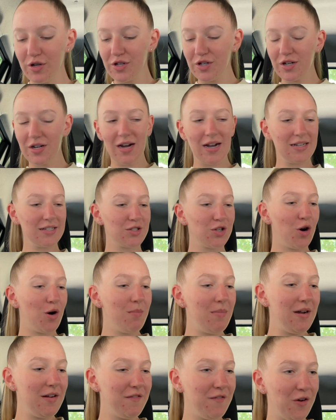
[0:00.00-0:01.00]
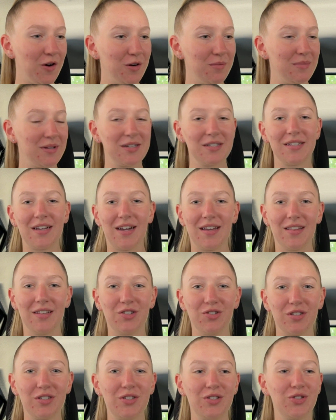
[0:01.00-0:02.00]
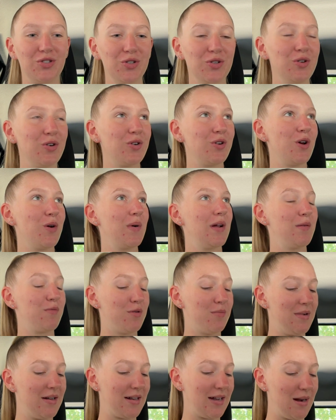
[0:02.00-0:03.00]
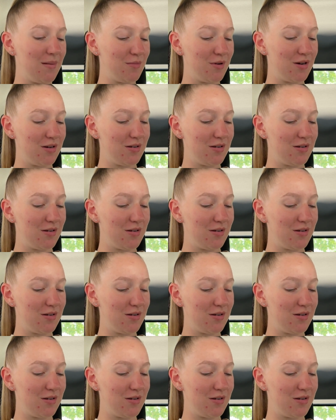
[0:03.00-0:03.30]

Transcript: you guys on my phone because I literally do not know where to put my camera.